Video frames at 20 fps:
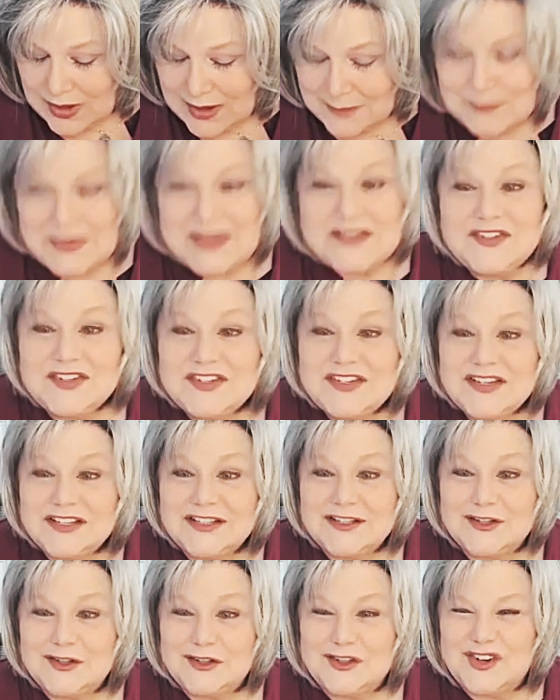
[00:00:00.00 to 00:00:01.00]
mentioned a
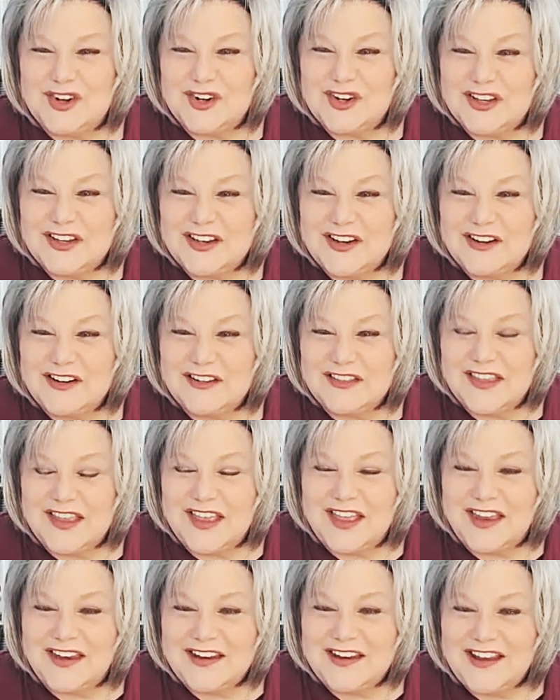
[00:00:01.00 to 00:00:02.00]
little earlier
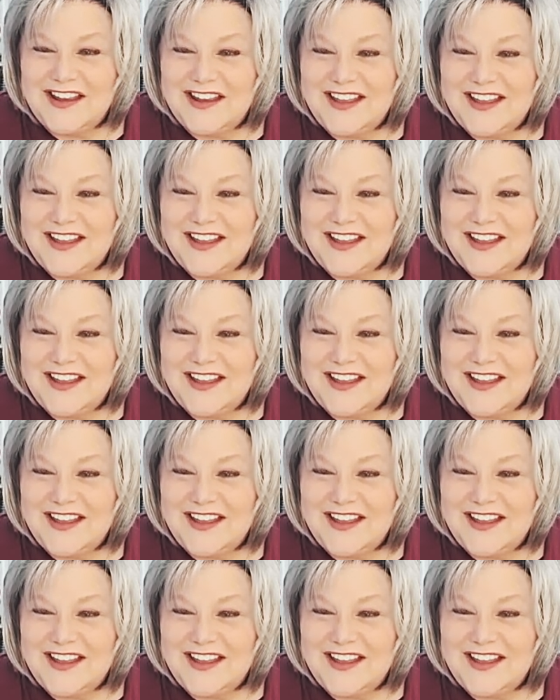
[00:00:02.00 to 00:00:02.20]
that